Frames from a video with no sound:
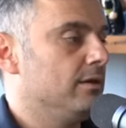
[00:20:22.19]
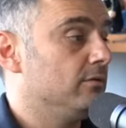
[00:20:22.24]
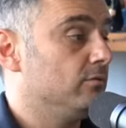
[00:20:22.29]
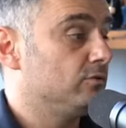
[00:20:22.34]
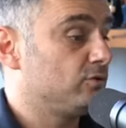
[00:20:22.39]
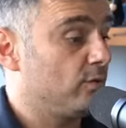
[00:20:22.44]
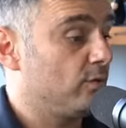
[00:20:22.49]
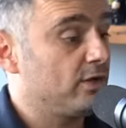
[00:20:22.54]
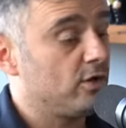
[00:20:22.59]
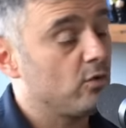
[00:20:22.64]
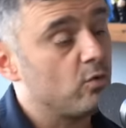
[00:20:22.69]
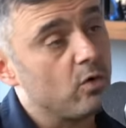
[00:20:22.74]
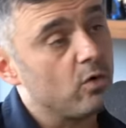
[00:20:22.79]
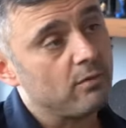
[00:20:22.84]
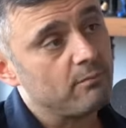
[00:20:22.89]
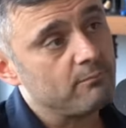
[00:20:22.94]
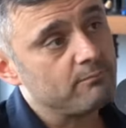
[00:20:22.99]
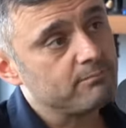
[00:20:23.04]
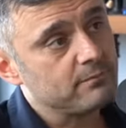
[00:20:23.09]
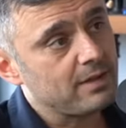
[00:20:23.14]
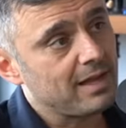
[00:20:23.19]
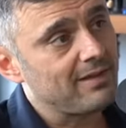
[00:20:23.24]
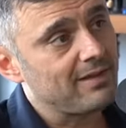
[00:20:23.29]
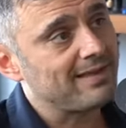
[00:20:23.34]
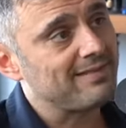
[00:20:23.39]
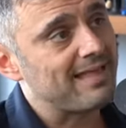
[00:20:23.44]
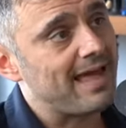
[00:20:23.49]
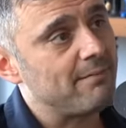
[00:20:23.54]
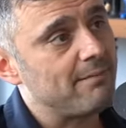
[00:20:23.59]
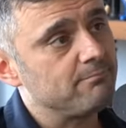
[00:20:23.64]
It's really cool. I, I like
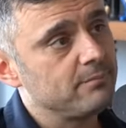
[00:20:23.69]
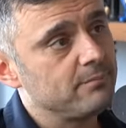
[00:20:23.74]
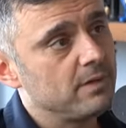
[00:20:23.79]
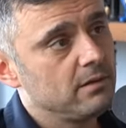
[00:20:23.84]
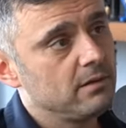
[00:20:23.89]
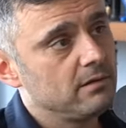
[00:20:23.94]
appreciate that.